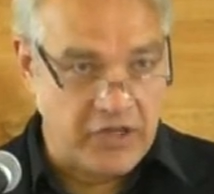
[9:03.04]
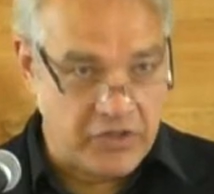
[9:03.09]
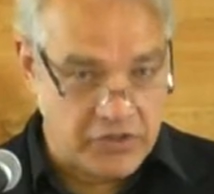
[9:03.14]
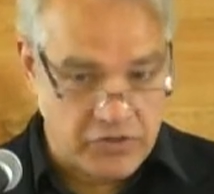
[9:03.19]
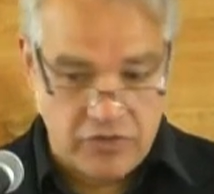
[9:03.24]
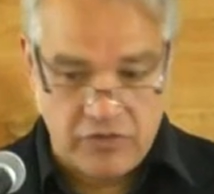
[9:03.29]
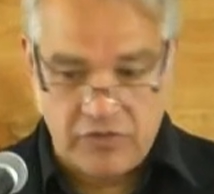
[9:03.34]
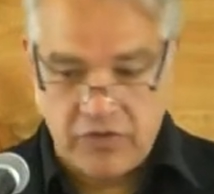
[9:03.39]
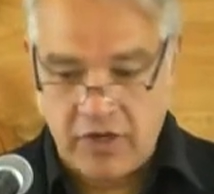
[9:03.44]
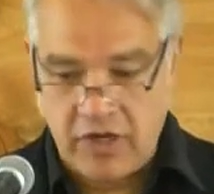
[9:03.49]
by
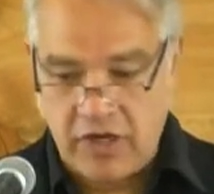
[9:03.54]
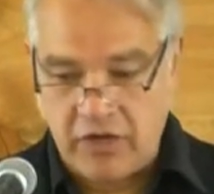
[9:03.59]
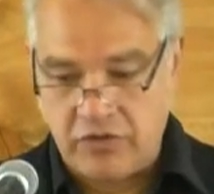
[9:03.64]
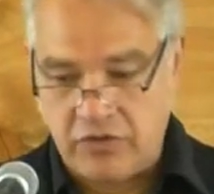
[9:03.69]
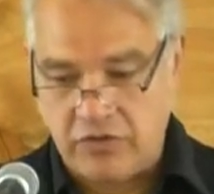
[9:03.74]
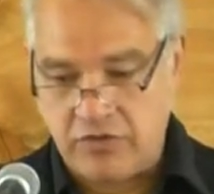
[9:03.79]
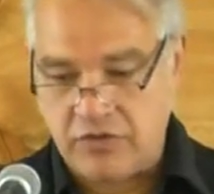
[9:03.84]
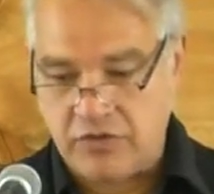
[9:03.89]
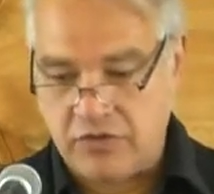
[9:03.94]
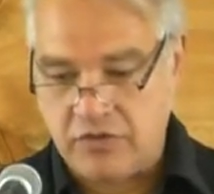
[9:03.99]
serving
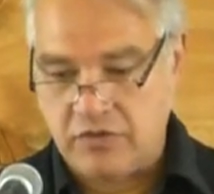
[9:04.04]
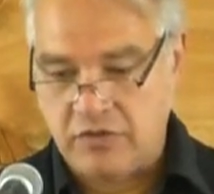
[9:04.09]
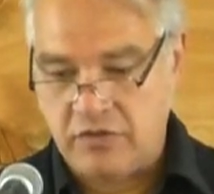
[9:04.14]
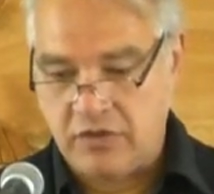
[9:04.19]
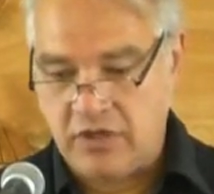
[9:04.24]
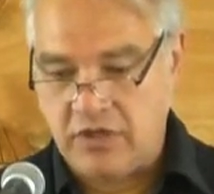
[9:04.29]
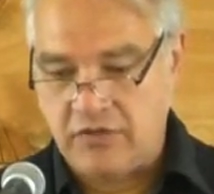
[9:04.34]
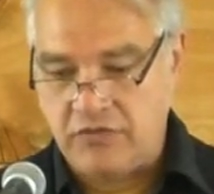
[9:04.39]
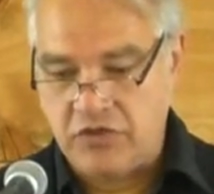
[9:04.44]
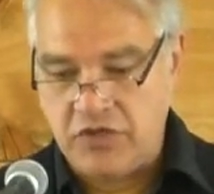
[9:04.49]
others.
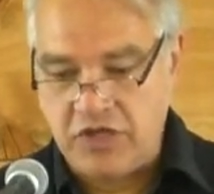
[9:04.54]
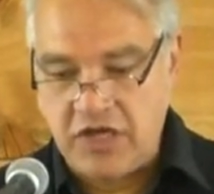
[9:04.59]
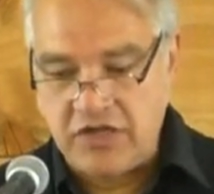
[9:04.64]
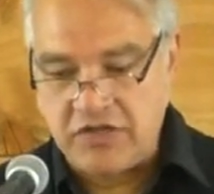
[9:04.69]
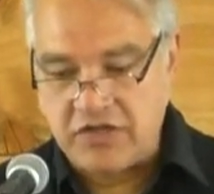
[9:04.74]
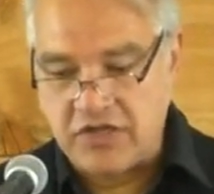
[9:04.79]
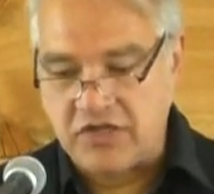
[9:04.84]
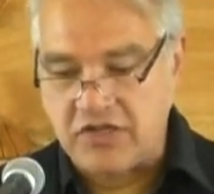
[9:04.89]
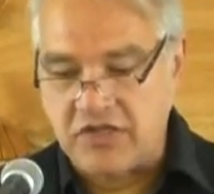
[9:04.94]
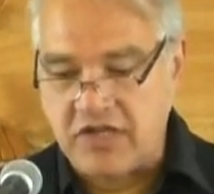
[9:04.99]
And if
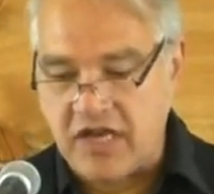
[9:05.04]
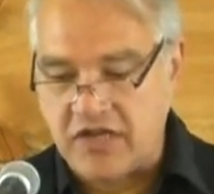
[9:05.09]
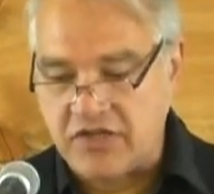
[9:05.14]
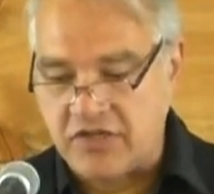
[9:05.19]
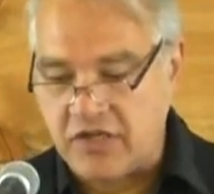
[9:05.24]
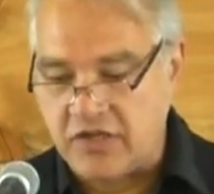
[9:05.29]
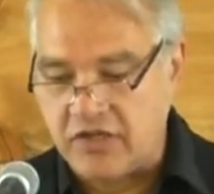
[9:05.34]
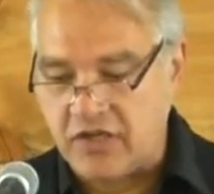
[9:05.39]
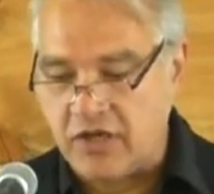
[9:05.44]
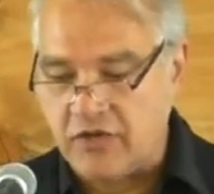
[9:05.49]
Jesus does
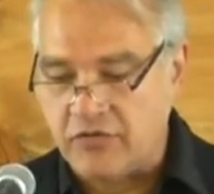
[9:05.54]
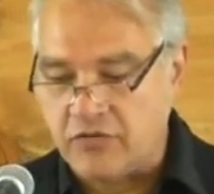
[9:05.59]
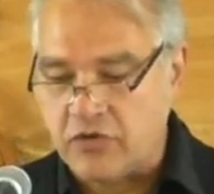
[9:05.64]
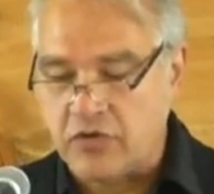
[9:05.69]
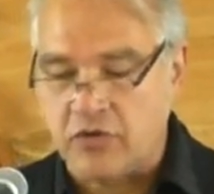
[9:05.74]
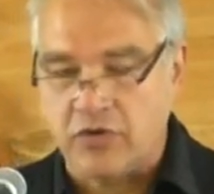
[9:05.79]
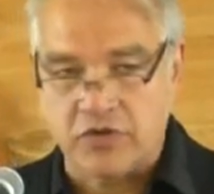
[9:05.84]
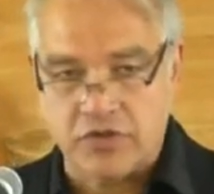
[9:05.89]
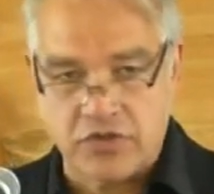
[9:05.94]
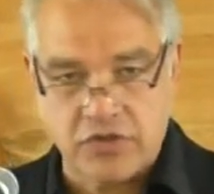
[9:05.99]
it, then of
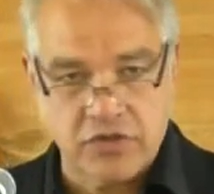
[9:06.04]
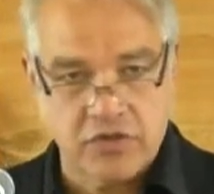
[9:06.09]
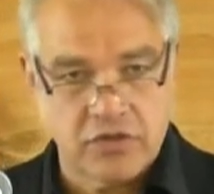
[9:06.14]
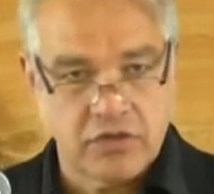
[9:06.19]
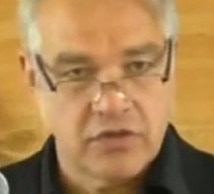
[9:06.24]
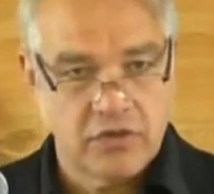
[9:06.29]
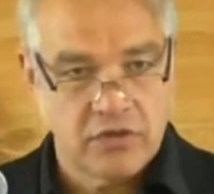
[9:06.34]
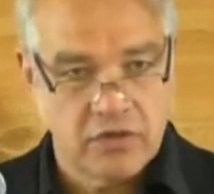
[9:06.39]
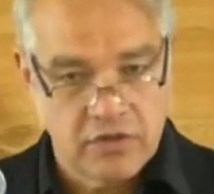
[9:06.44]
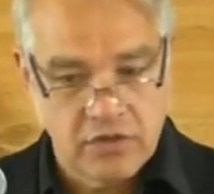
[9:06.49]
course
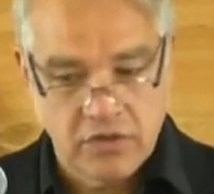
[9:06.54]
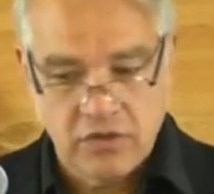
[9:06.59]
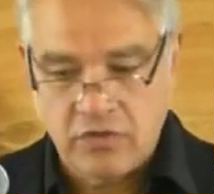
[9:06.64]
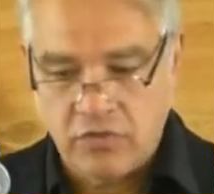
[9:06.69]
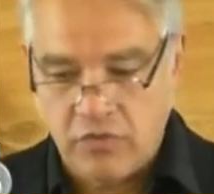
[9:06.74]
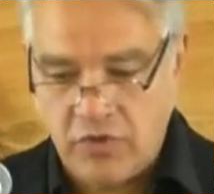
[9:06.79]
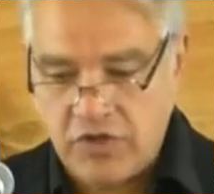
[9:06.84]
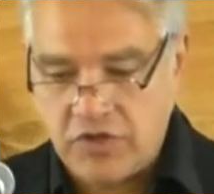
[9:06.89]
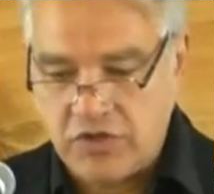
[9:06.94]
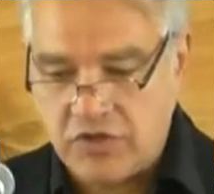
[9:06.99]

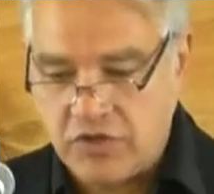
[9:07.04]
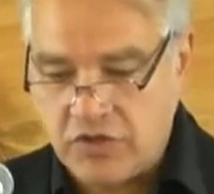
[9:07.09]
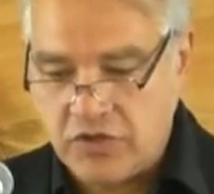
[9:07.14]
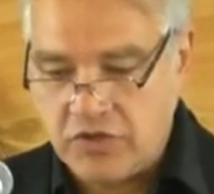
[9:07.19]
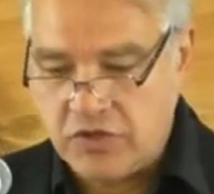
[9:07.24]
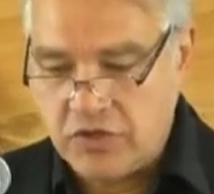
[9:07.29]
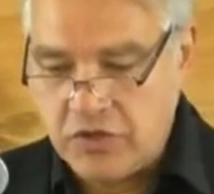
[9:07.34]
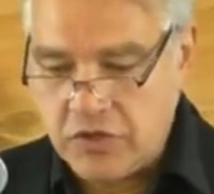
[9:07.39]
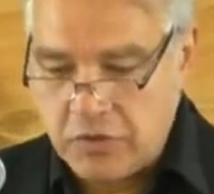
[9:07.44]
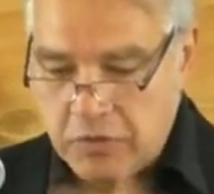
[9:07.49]
we
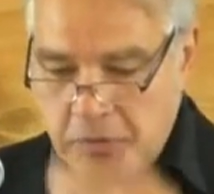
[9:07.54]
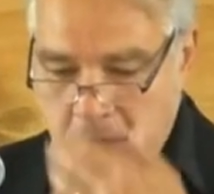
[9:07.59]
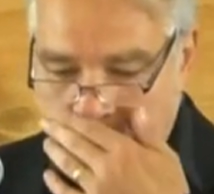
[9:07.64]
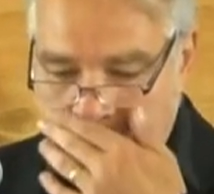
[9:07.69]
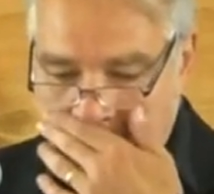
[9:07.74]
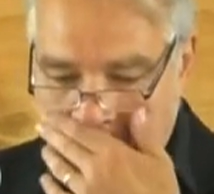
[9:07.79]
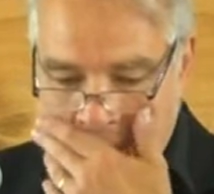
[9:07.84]
should too.